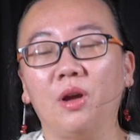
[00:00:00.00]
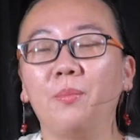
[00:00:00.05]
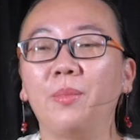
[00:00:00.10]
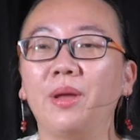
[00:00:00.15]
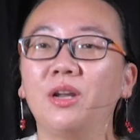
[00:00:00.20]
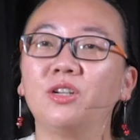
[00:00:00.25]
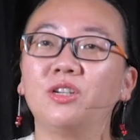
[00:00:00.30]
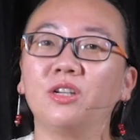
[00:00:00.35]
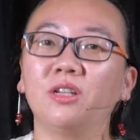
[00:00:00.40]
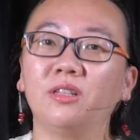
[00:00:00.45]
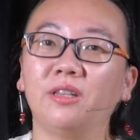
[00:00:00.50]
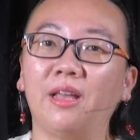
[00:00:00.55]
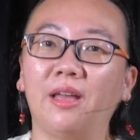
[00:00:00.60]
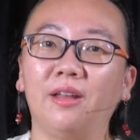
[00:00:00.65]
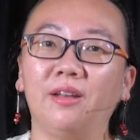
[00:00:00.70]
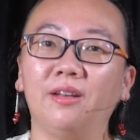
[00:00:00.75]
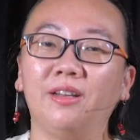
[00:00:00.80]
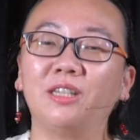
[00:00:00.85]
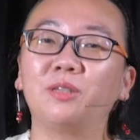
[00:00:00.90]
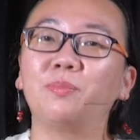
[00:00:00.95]
mentioned
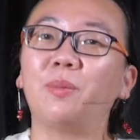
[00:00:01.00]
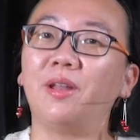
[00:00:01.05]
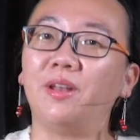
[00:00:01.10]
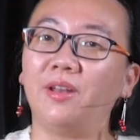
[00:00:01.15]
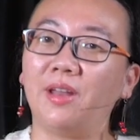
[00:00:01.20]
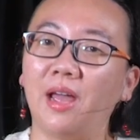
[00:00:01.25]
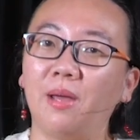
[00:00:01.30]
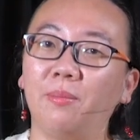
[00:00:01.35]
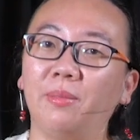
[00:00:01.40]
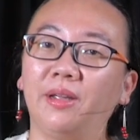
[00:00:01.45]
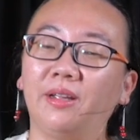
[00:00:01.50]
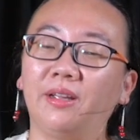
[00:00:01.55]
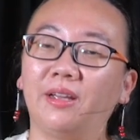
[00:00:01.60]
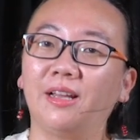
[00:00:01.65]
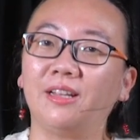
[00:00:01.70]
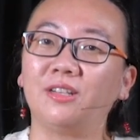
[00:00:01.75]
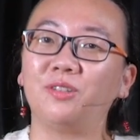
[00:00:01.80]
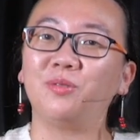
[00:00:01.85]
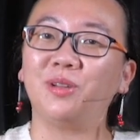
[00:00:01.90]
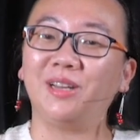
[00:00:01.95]
that this pandemic
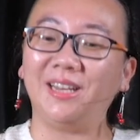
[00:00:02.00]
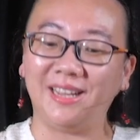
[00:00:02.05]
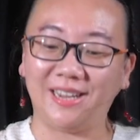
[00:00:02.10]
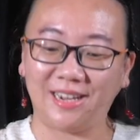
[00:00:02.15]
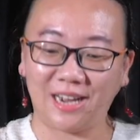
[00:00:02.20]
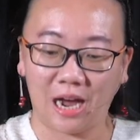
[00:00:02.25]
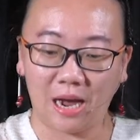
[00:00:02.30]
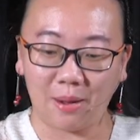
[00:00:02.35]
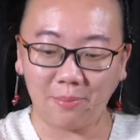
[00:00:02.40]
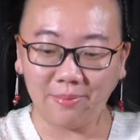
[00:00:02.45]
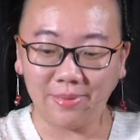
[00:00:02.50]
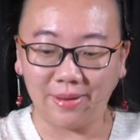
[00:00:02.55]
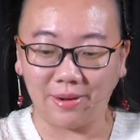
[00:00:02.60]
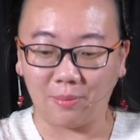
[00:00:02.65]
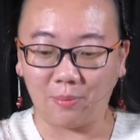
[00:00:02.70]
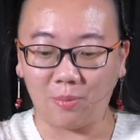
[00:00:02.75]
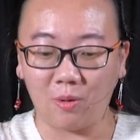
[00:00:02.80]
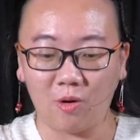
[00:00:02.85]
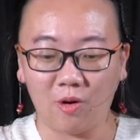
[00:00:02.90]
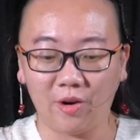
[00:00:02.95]
has really come
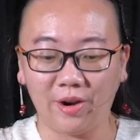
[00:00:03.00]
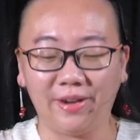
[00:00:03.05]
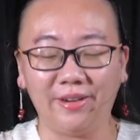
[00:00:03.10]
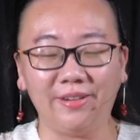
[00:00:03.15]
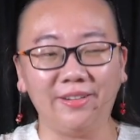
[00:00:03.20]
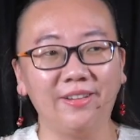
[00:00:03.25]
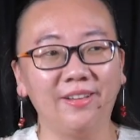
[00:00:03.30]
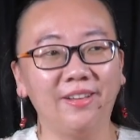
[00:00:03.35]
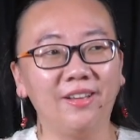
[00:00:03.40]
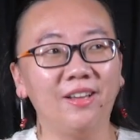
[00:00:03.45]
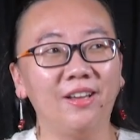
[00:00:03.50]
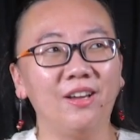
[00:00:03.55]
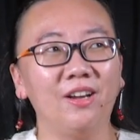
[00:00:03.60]
at a point